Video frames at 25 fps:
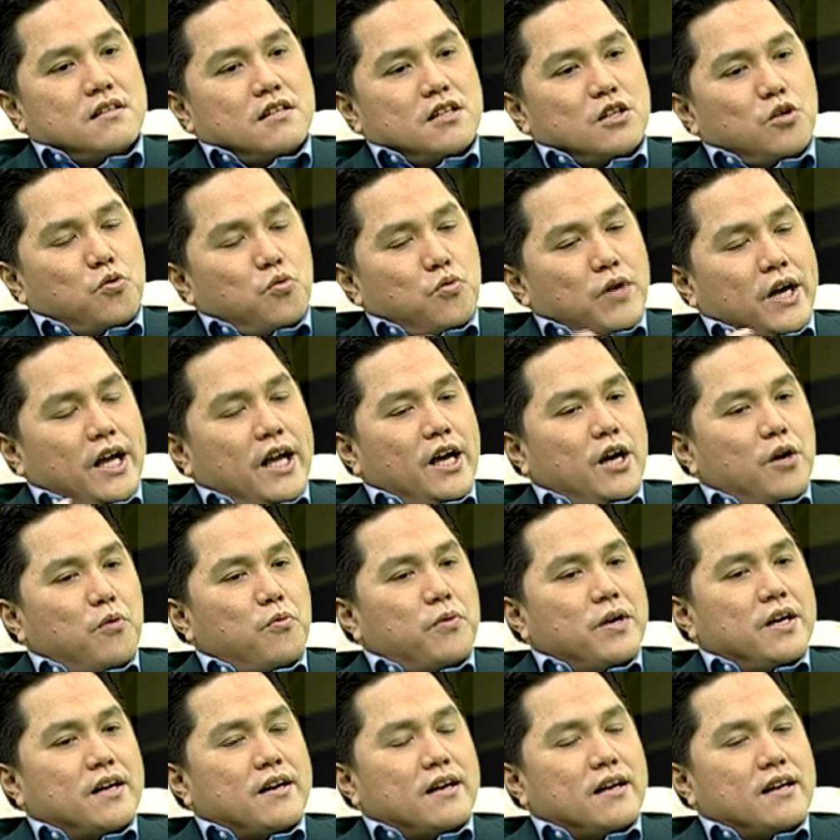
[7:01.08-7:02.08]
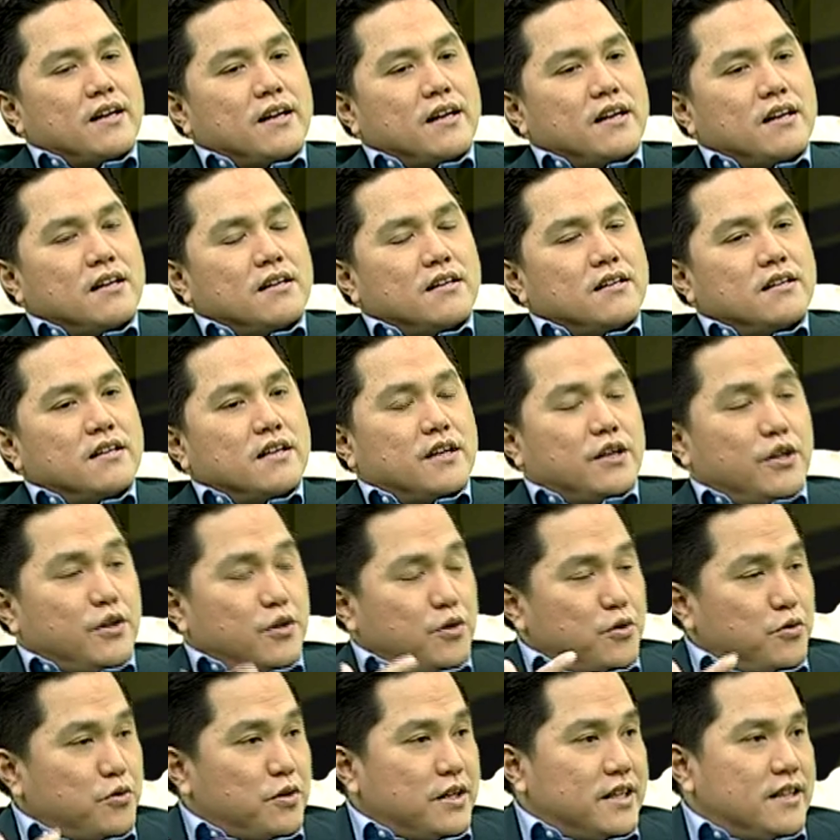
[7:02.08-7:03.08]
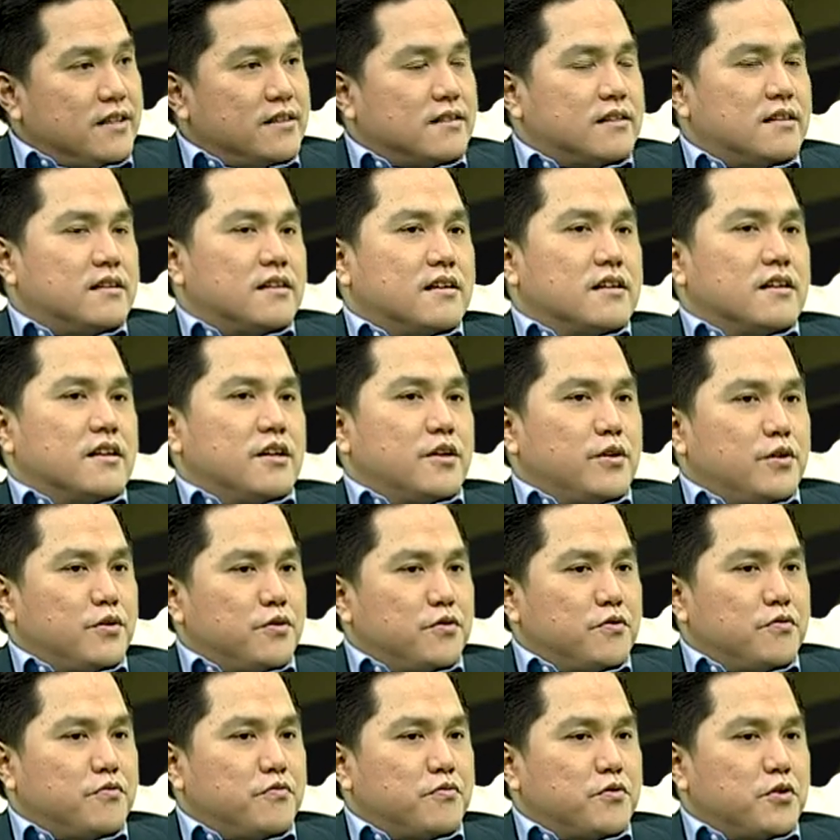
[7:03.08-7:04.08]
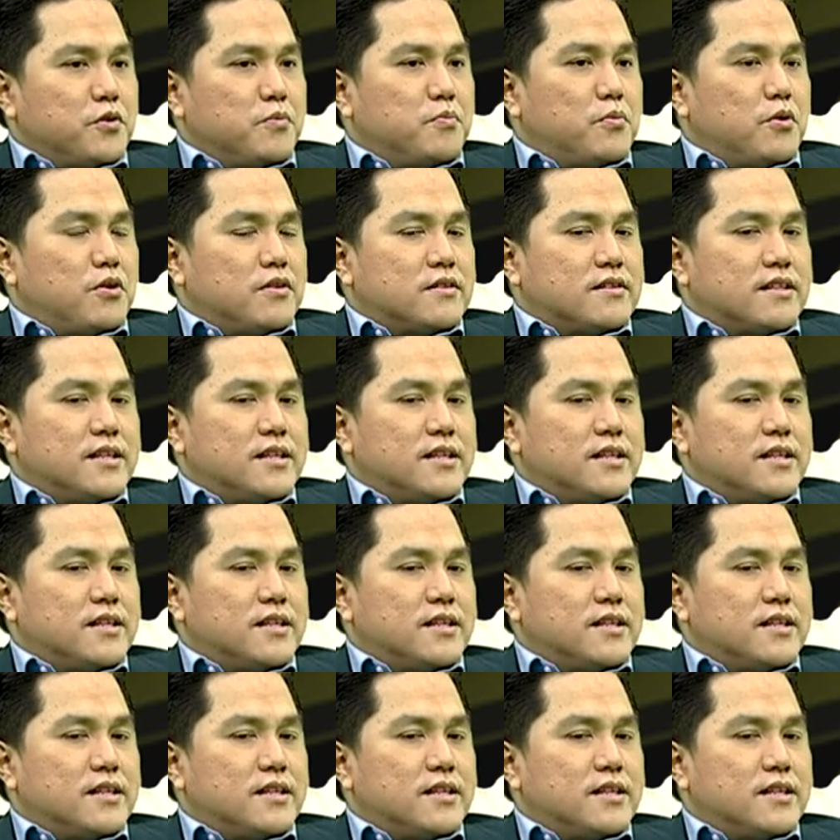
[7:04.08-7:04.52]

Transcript: The way we're running the new the new football